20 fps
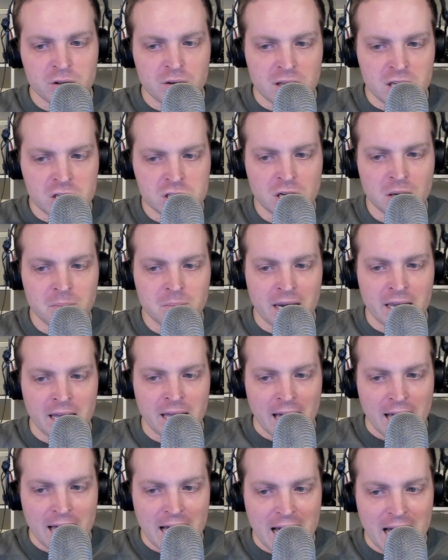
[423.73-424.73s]
to addition by
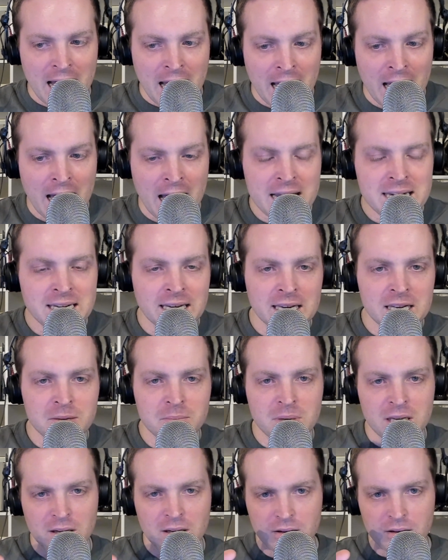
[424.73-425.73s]
hiding it
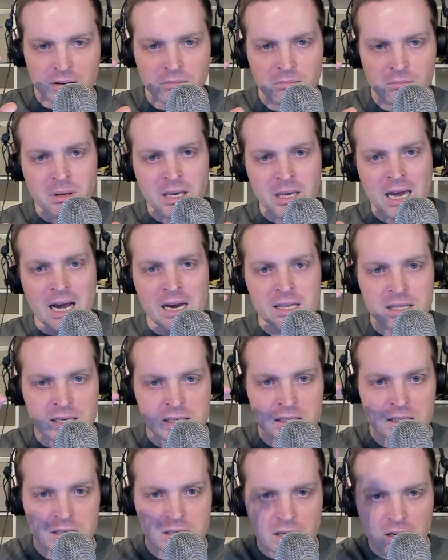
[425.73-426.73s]
behind
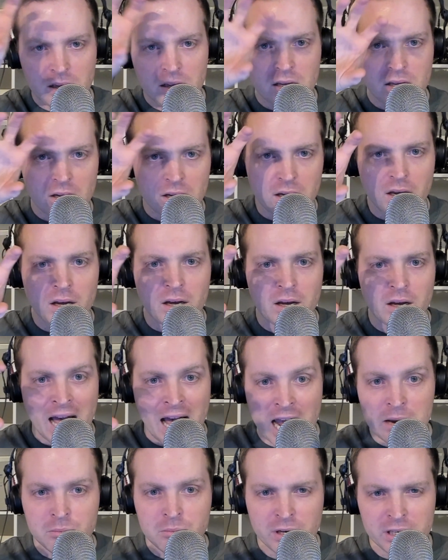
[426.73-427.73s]
this
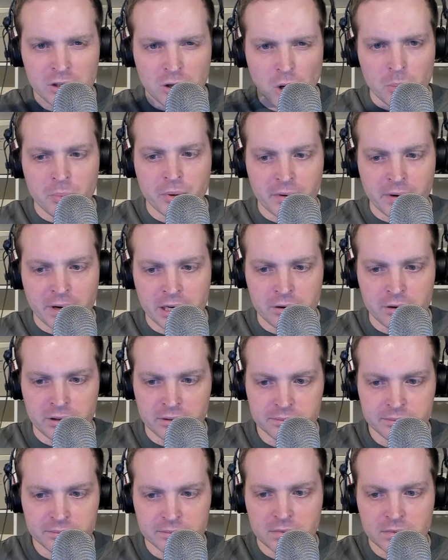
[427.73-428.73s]
hybrid operator.
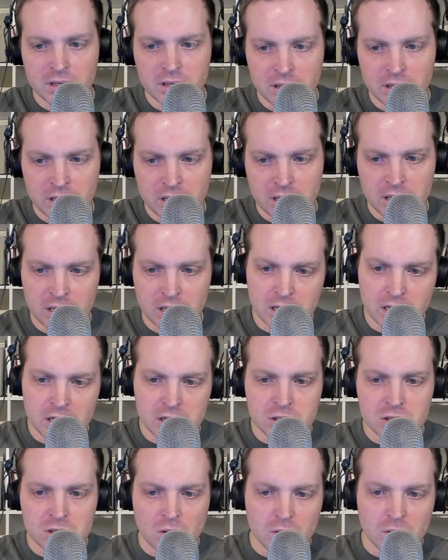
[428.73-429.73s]

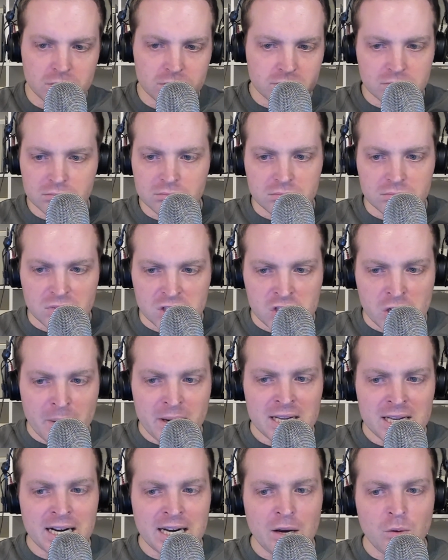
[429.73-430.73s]
So
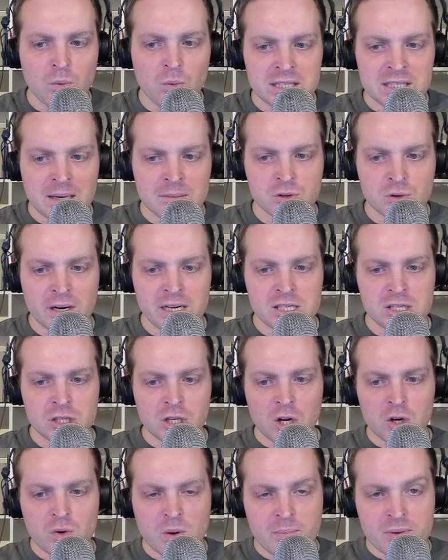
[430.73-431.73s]
geometrically, 1 times 1 is
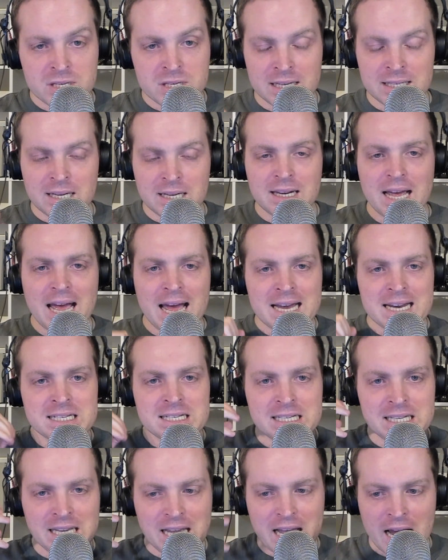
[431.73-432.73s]
not represented
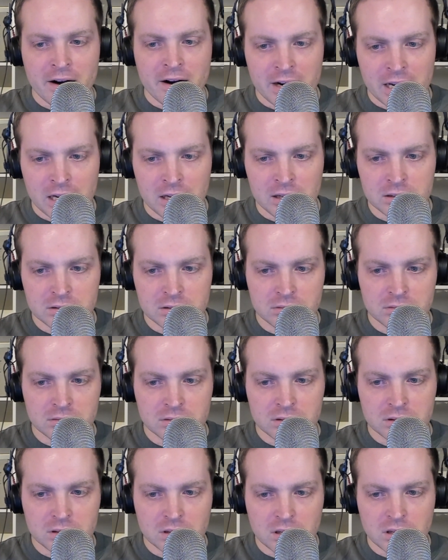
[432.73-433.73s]
as the area
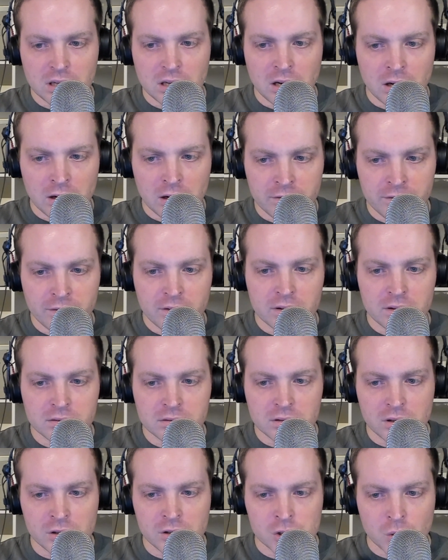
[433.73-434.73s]
of
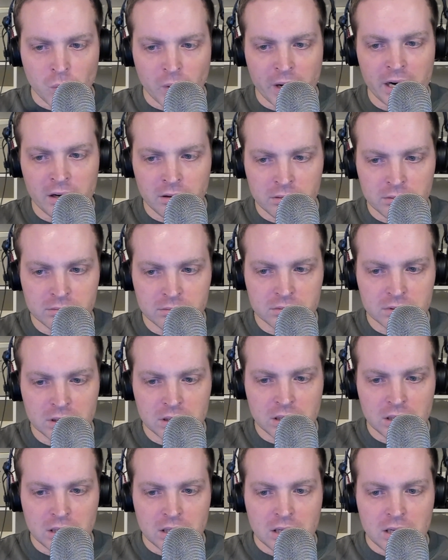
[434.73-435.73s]
a square,
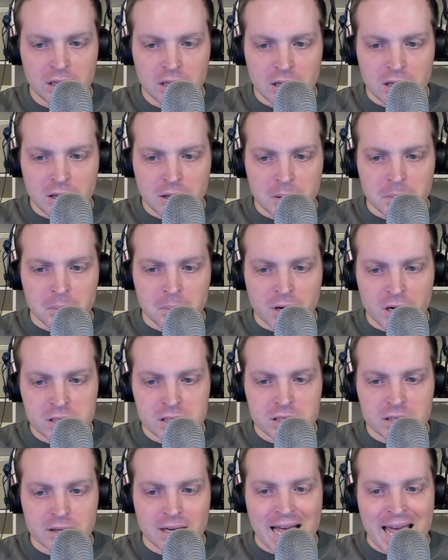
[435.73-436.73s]

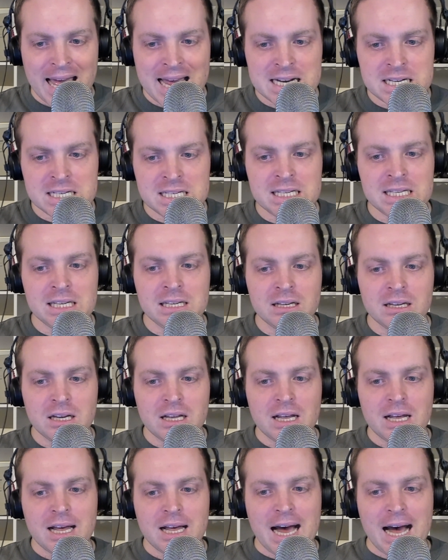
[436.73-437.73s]
but as the
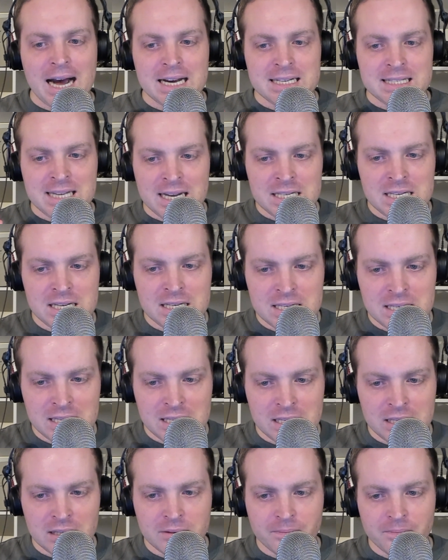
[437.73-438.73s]

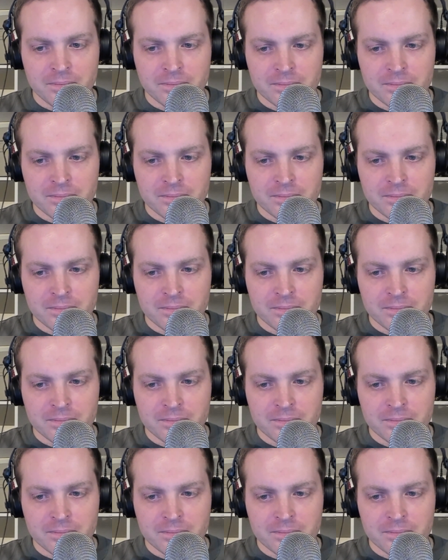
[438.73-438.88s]
identity